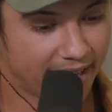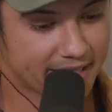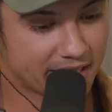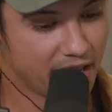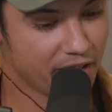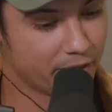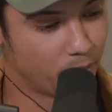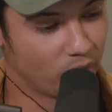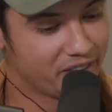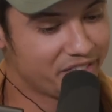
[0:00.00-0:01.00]
It's the
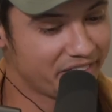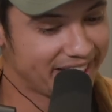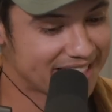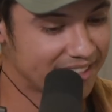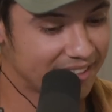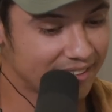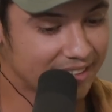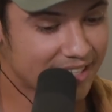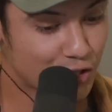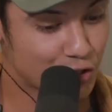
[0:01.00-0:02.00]
Buena
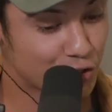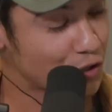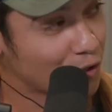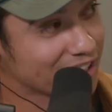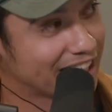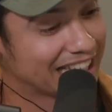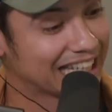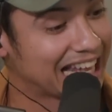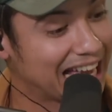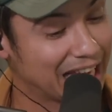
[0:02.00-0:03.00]
Vesa Salt
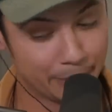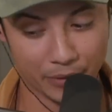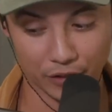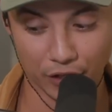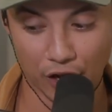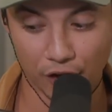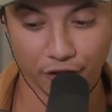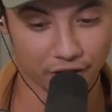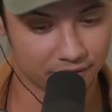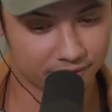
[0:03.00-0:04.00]
and Lime
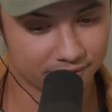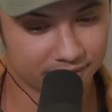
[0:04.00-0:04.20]
Lager.